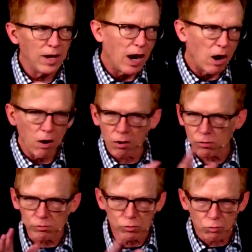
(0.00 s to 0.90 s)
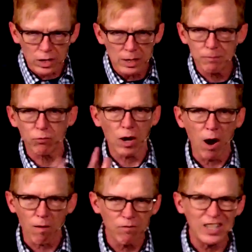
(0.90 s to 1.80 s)
our dream, for
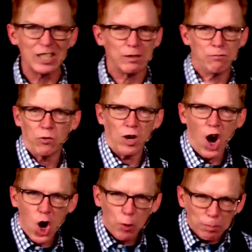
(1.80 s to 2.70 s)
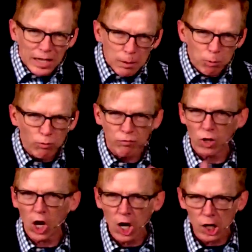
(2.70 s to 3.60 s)
our vision, for our people, for
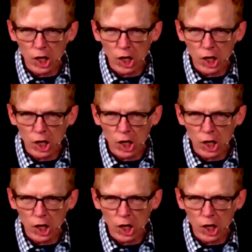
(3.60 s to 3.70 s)
our